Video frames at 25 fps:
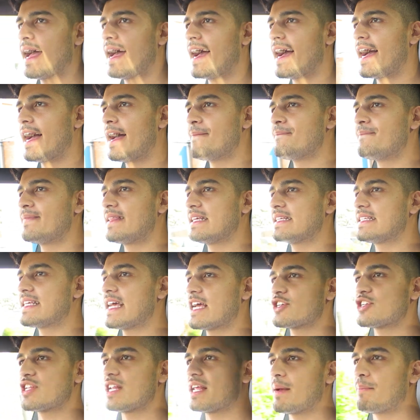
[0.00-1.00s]
Um, it's
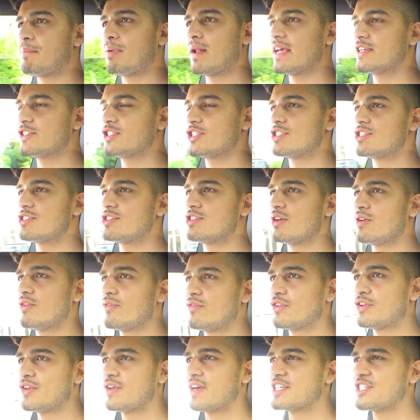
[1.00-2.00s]
actually a pleasure to do
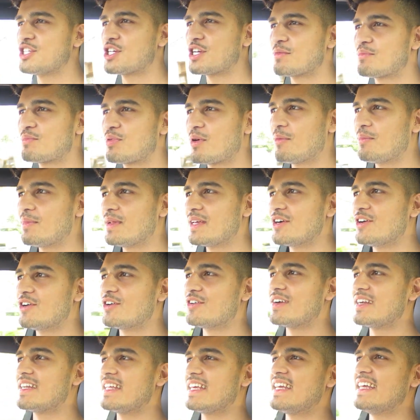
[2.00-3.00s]
them for you. As you can probably
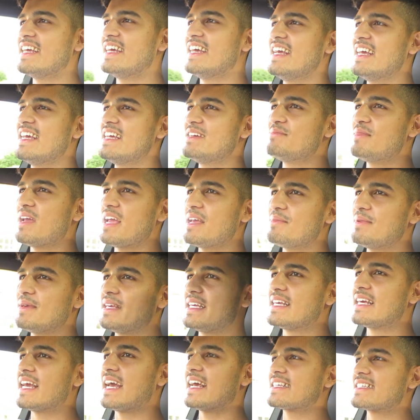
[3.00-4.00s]
already maybe
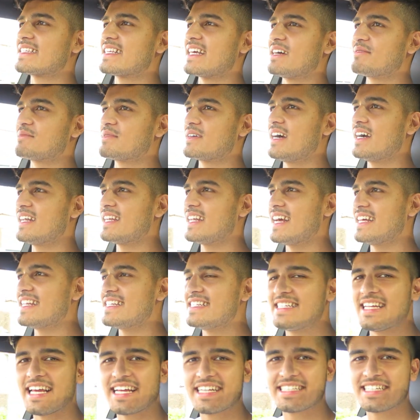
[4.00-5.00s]
guess that I'm kind of
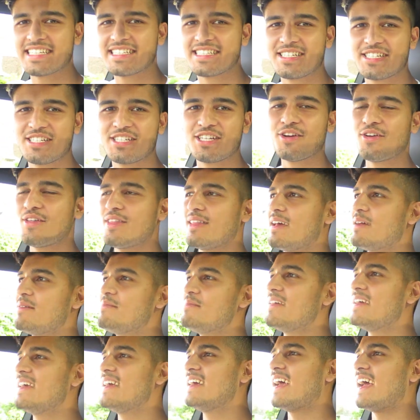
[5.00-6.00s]
addicted to doing
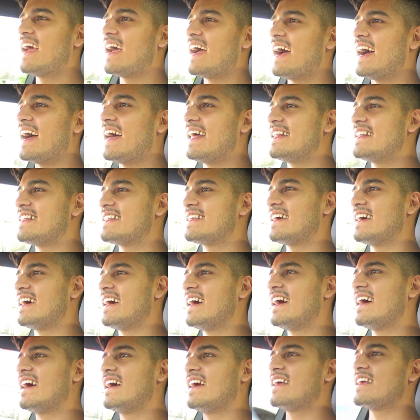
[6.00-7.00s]
them, and
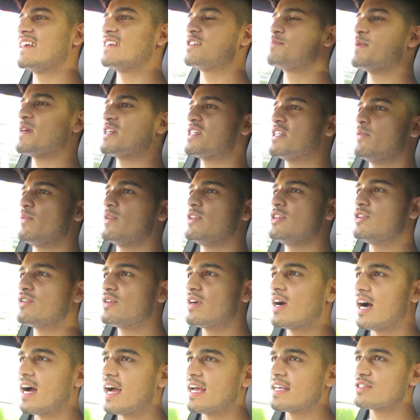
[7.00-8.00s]
uh, especially when you
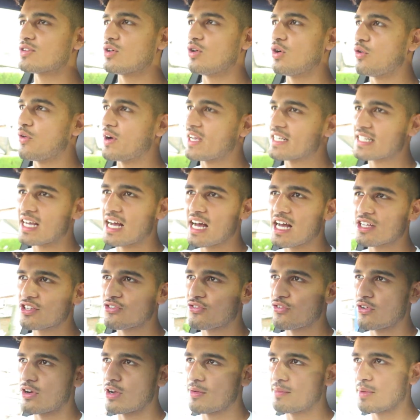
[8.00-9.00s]
guys always
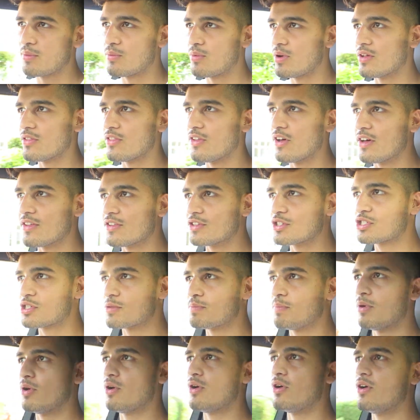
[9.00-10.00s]
ask for them and whatnot, the
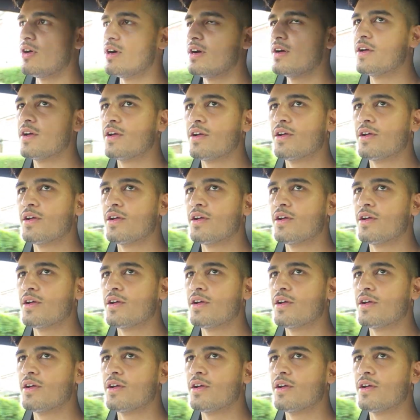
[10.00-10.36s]
support